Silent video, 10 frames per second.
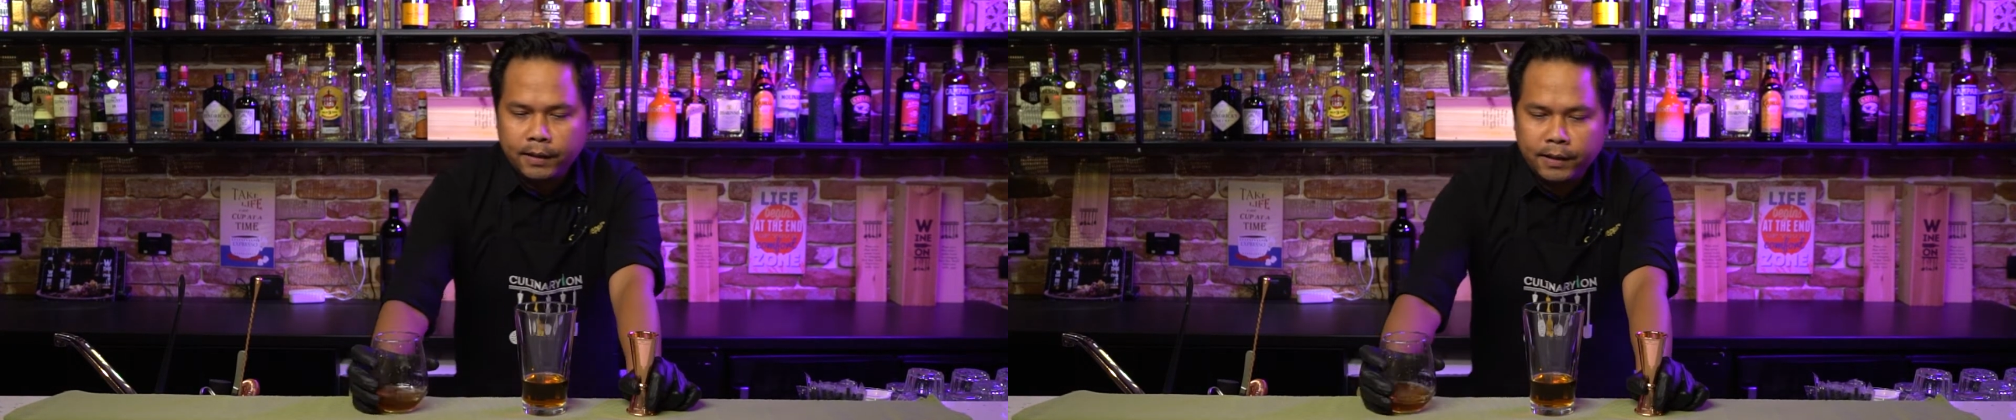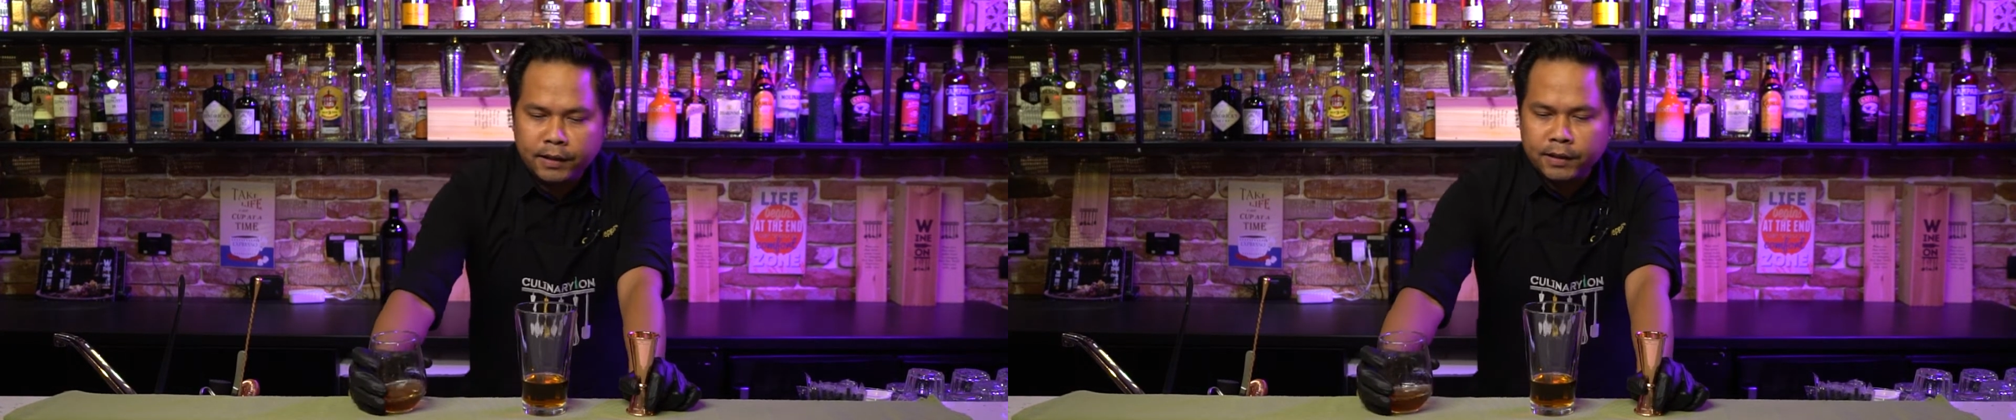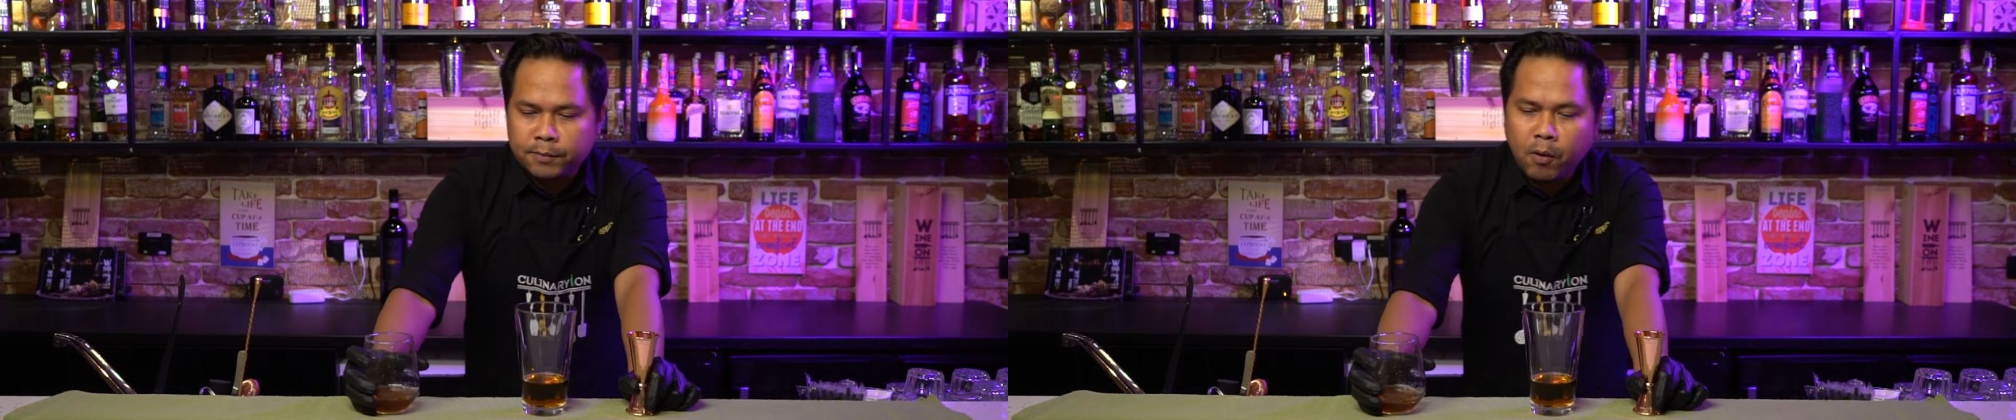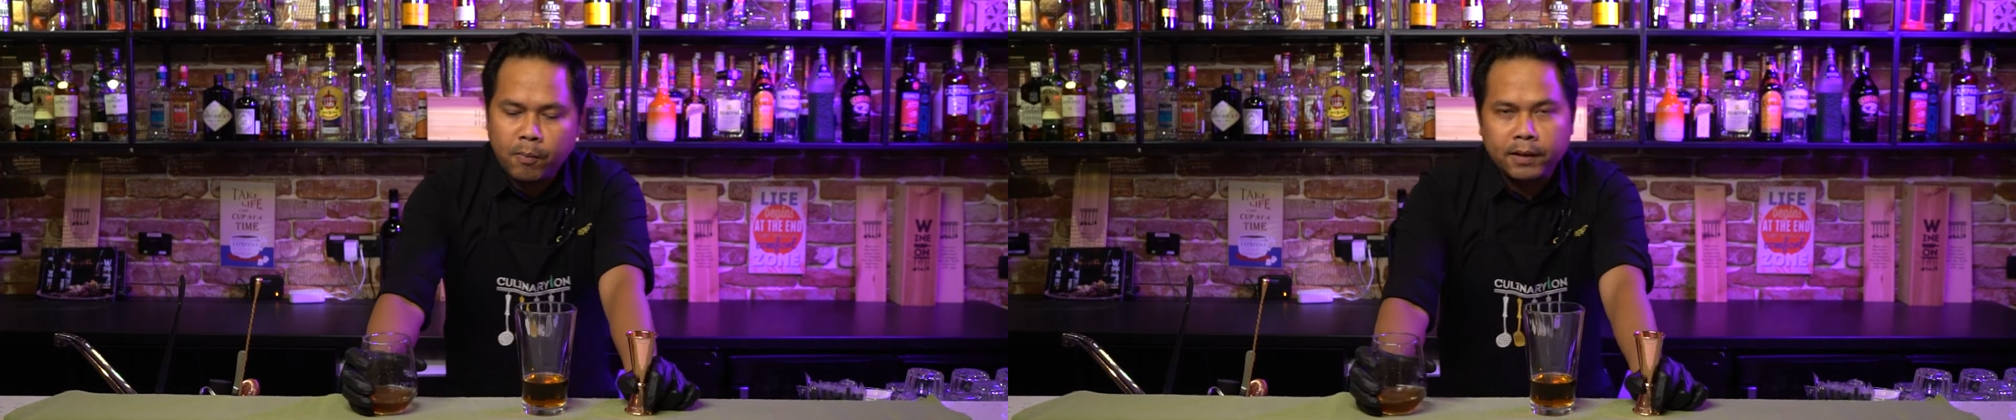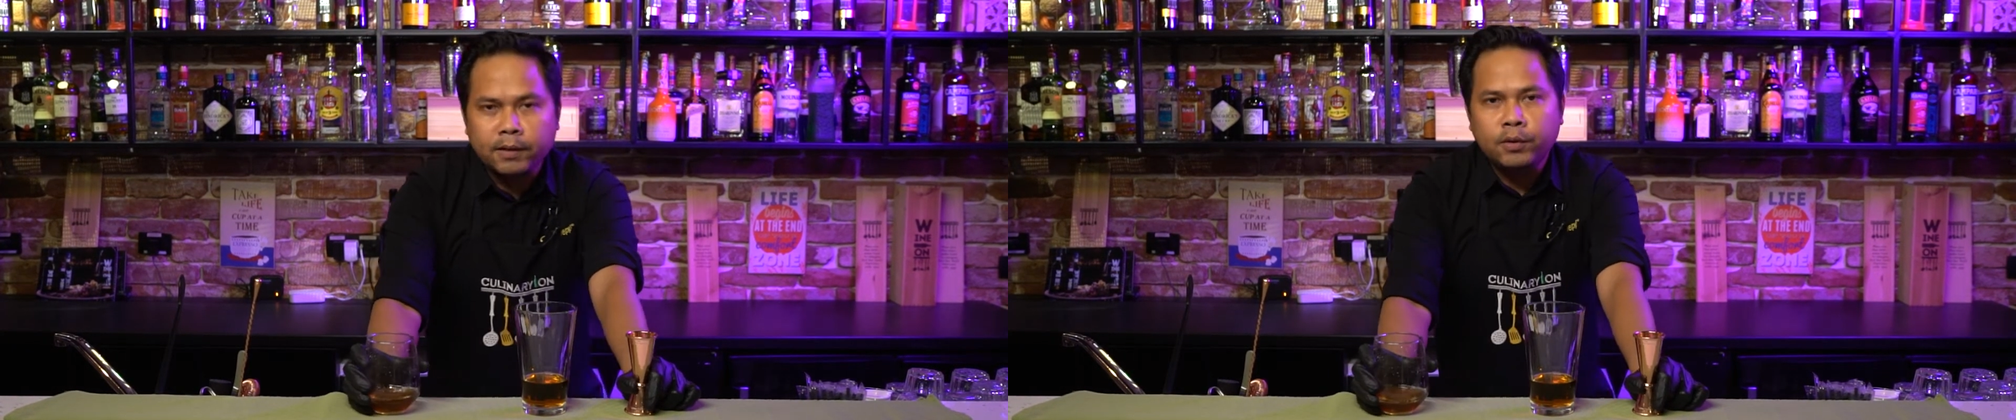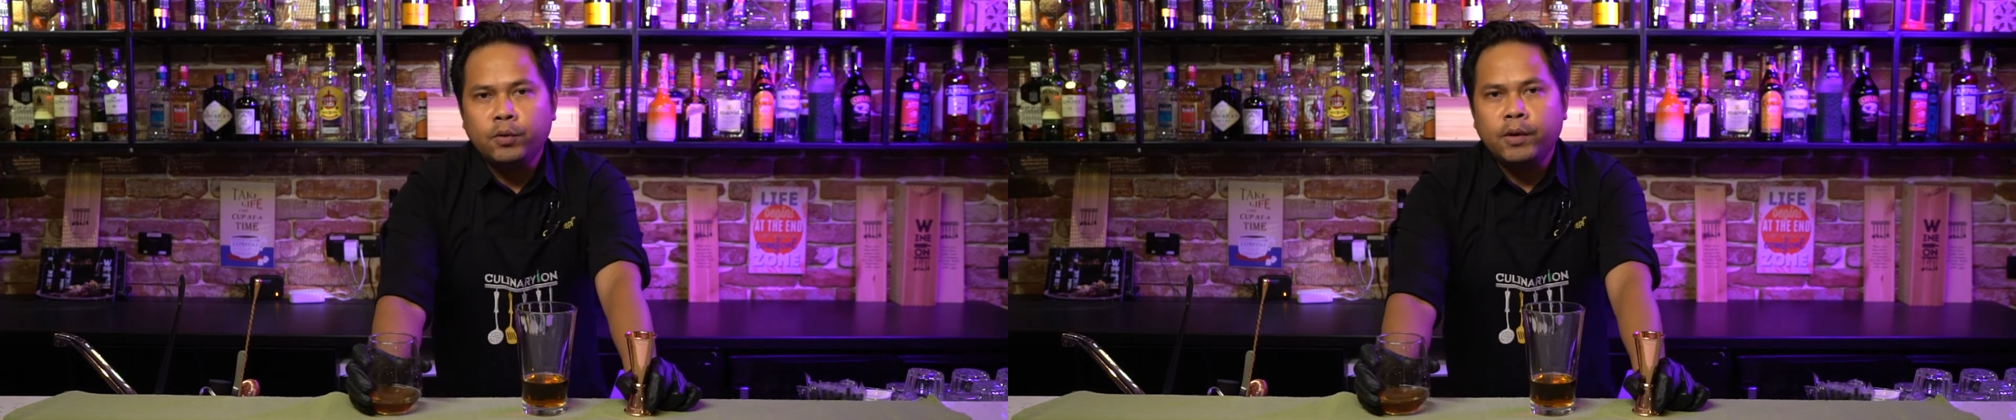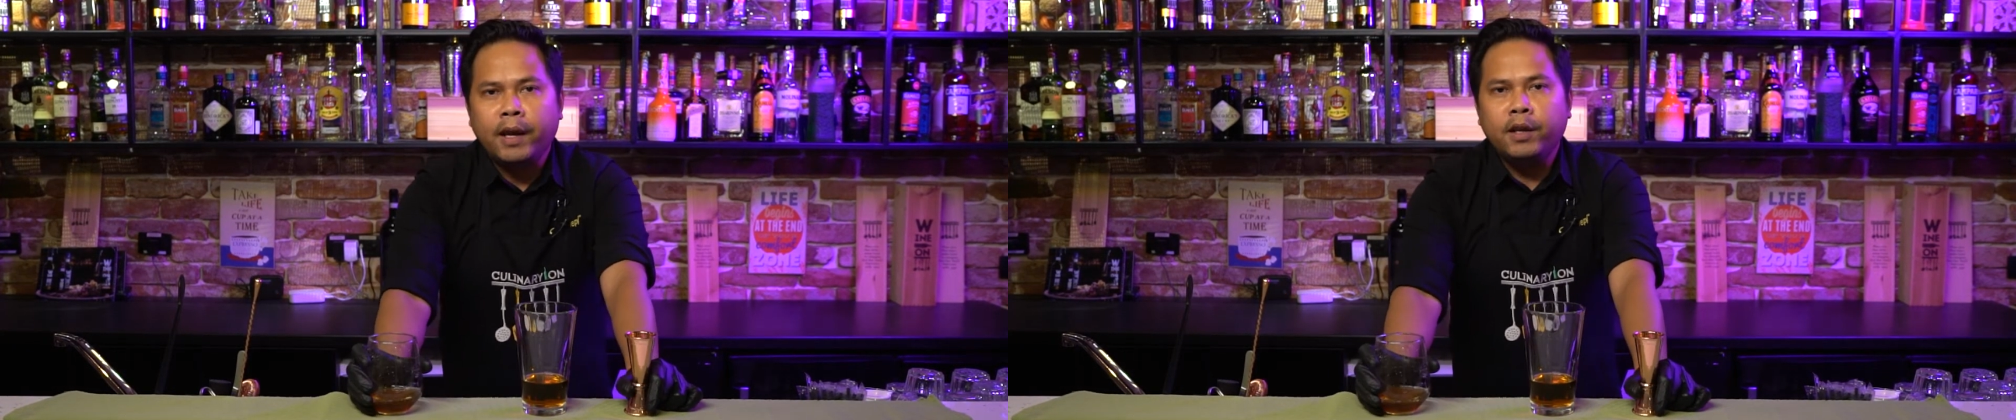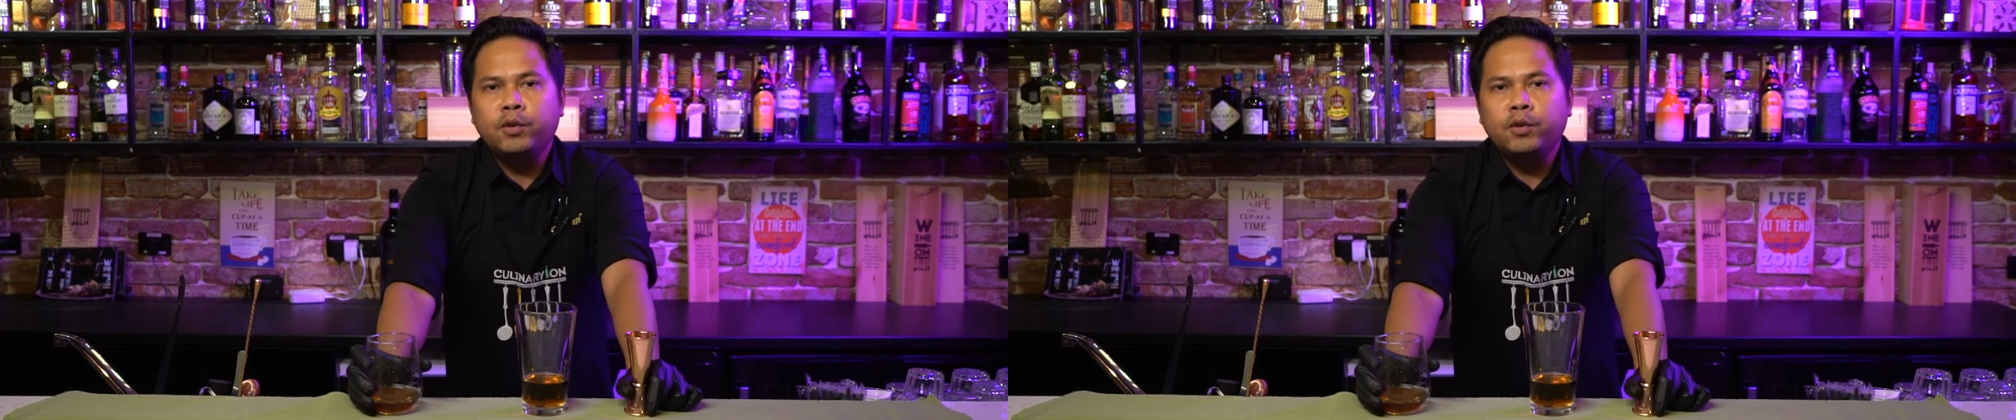In this moment, you can